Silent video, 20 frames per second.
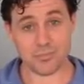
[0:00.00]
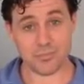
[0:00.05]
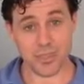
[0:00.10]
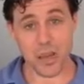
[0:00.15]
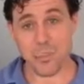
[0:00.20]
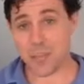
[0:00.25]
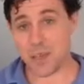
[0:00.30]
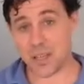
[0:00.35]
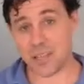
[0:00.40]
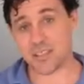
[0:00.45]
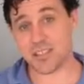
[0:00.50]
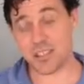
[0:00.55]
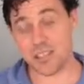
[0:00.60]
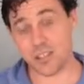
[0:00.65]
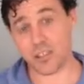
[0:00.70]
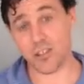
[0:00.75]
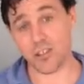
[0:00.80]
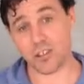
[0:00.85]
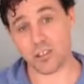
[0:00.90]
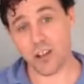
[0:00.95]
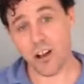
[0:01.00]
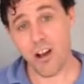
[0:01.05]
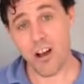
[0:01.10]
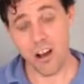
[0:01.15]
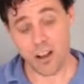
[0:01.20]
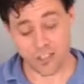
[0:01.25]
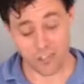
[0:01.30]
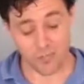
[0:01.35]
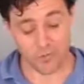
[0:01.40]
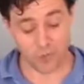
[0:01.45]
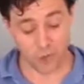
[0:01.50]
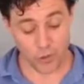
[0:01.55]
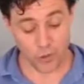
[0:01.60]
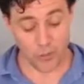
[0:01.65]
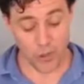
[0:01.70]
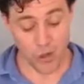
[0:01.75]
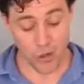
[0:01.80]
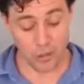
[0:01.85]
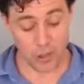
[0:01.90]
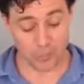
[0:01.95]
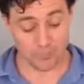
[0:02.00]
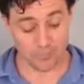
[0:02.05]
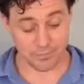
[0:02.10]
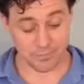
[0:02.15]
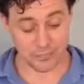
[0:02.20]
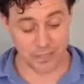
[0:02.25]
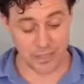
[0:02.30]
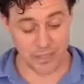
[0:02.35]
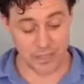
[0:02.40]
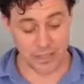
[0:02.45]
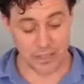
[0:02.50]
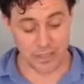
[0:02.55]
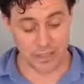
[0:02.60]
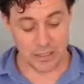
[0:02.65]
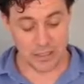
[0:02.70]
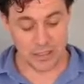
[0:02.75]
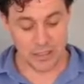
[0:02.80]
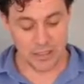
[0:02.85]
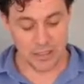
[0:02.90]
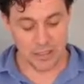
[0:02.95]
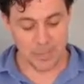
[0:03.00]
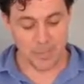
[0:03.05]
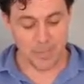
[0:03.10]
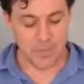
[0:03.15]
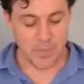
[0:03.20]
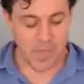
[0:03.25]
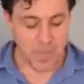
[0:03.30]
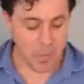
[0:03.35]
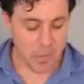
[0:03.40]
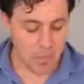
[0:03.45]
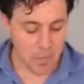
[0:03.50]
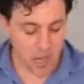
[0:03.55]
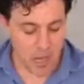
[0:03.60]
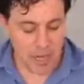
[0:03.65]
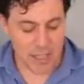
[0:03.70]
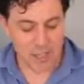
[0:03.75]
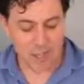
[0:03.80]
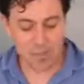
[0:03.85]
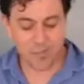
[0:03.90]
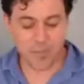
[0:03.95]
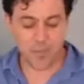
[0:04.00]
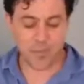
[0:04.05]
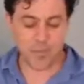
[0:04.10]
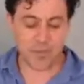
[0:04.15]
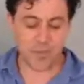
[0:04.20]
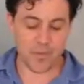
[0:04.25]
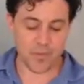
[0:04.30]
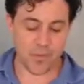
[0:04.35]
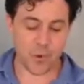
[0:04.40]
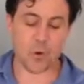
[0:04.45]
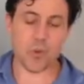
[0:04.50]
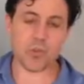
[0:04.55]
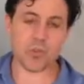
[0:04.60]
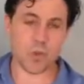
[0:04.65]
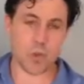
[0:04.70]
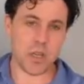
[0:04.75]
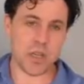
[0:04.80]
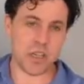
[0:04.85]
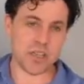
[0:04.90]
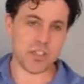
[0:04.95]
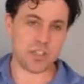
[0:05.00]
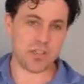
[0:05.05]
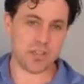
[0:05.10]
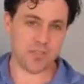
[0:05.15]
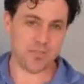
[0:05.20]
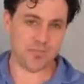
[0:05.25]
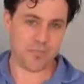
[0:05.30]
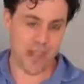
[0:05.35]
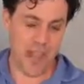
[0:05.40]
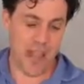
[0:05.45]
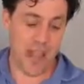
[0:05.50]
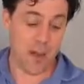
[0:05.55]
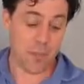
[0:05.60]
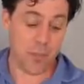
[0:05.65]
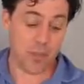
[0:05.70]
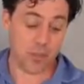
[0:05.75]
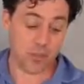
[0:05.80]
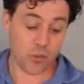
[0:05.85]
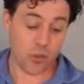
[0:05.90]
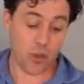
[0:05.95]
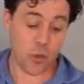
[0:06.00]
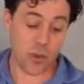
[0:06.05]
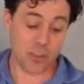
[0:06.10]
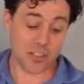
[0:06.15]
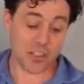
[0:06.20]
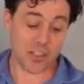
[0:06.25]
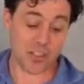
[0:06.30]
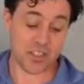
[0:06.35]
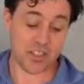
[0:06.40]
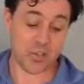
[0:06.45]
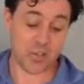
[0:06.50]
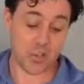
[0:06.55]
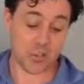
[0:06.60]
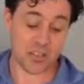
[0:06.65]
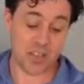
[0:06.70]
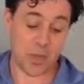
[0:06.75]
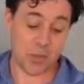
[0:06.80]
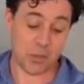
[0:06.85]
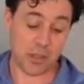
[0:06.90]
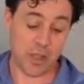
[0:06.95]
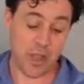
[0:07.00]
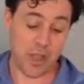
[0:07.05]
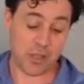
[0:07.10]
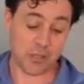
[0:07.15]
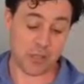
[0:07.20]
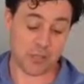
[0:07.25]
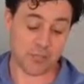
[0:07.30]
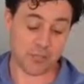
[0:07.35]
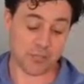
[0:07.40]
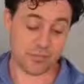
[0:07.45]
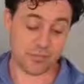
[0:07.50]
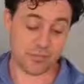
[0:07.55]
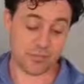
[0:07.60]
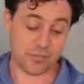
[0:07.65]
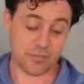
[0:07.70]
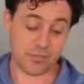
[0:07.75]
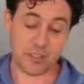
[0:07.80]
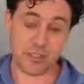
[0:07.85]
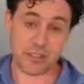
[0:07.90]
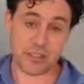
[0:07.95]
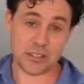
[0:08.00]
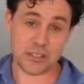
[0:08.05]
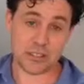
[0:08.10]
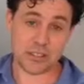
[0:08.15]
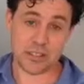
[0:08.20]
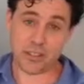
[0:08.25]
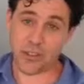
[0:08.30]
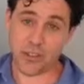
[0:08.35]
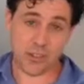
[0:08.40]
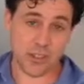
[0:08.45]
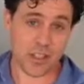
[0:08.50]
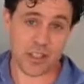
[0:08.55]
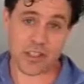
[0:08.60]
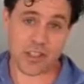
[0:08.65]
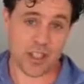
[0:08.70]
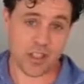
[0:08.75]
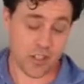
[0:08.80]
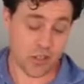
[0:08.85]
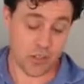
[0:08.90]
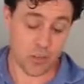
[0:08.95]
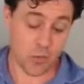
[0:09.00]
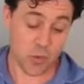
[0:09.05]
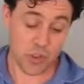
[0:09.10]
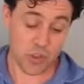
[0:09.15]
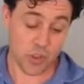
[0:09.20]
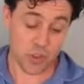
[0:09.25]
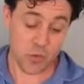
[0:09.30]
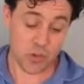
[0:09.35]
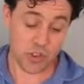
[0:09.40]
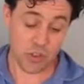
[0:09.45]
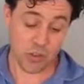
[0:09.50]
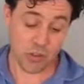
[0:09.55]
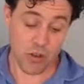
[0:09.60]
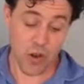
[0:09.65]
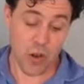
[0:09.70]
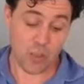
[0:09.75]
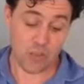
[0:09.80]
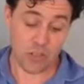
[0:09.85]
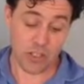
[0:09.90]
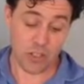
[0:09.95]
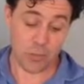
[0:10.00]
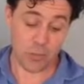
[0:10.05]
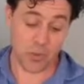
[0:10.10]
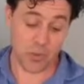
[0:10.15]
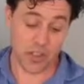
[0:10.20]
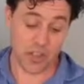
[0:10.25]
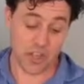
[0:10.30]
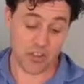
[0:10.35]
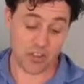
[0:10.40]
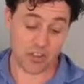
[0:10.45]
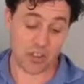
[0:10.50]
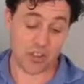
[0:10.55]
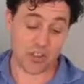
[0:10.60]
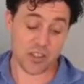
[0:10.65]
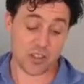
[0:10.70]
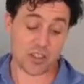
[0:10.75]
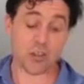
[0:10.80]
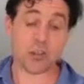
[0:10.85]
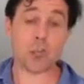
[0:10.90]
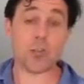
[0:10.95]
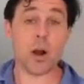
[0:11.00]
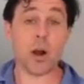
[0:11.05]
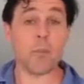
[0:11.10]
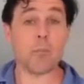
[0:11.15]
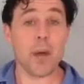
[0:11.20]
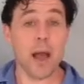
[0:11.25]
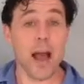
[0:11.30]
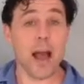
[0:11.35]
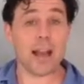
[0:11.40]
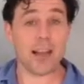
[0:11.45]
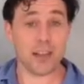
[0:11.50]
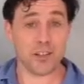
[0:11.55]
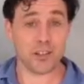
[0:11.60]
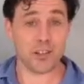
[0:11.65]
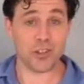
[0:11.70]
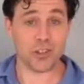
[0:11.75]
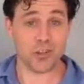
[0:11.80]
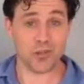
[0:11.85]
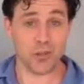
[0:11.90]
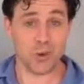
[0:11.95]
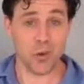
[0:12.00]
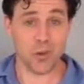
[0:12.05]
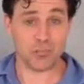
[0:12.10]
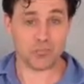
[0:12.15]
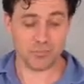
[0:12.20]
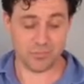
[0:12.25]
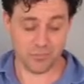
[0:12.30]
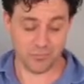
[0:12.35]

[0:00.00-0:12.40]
That means additional cost for the farmer. Keep in mind, those weeds have been growing since the first application, so they'll continue to reduce the crop's yield potential until they're brought back under control.